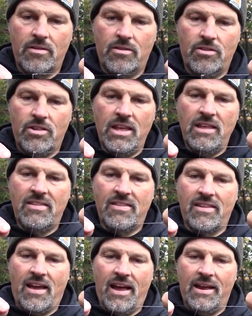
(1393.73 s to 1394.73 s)
sheath
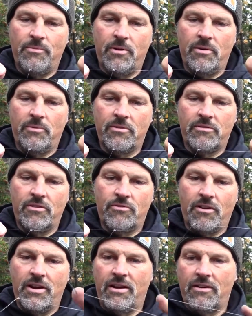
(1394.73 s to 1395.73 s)
side, well, it wants to
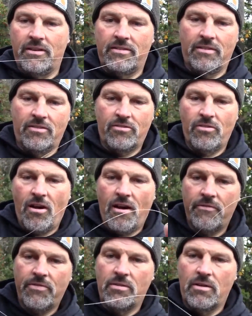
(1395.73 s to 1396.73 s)
draw down because it's
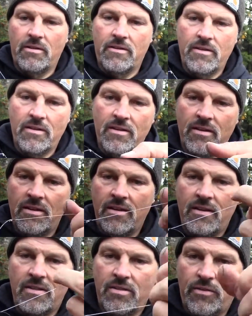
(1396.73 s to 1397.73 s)
soft.
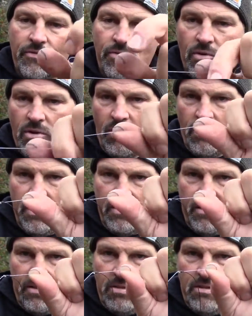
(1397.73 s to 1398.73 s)
The fluoro
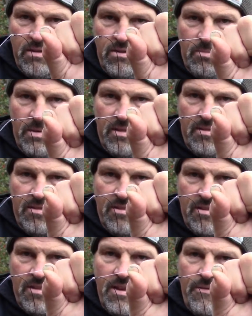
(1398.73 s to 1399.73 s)
is a little bit
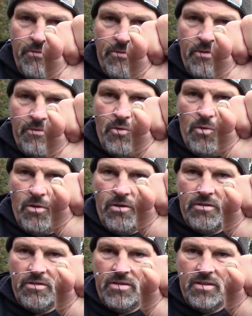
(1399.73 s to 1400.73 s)
stiffer, of
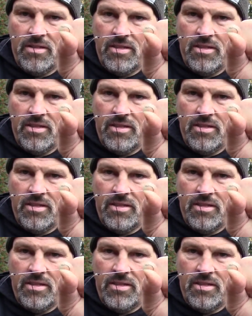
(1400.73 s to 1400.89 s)
course.